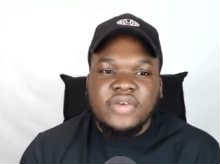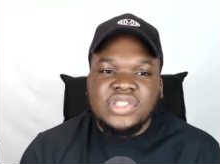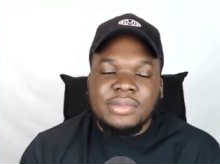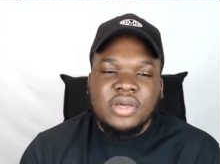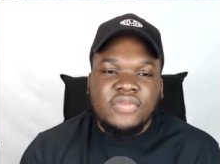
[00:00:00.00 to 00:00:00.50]

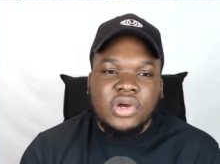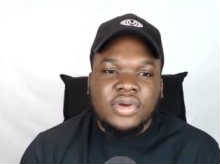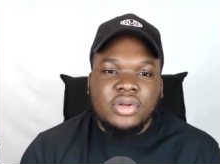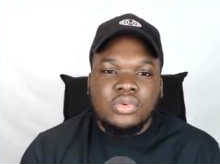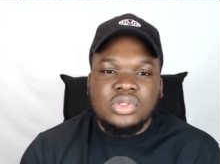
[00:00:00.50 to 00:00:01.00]
Sammy Guevara
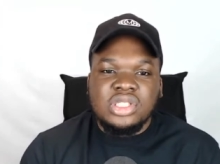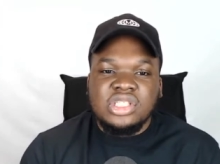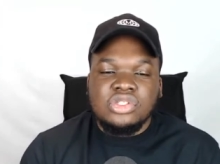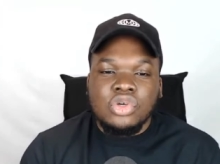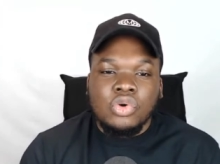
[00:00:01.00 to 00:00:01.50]
and
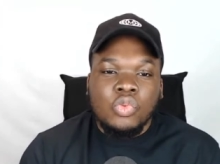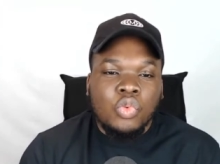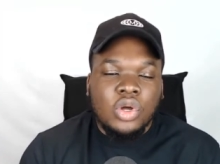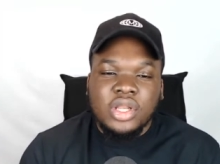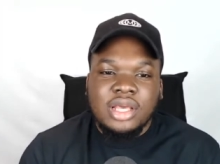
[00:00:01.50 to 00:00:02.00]
Ortiz don't
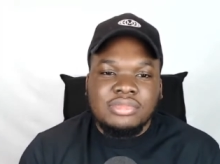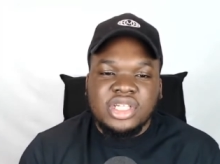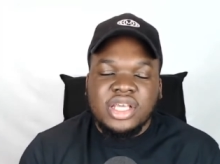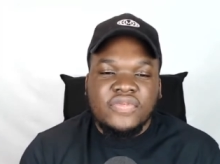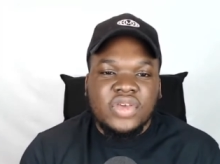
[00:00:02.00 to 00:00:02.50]
want
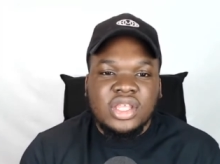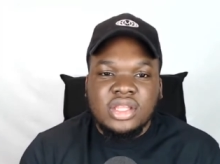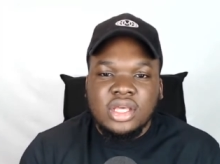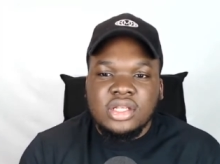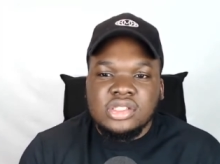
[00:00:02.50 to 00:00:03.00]
MJF in
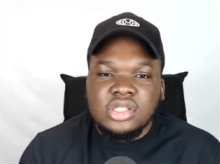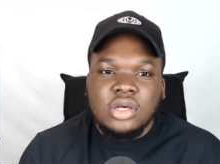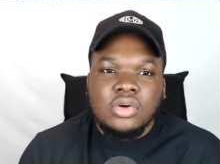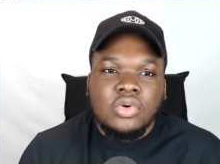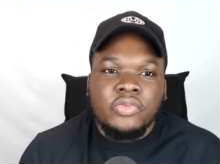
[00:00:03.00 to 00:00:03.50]
the Inner
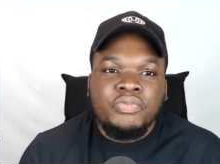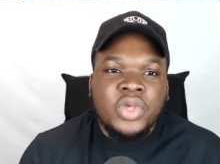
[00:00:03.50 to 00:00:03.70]
Circle.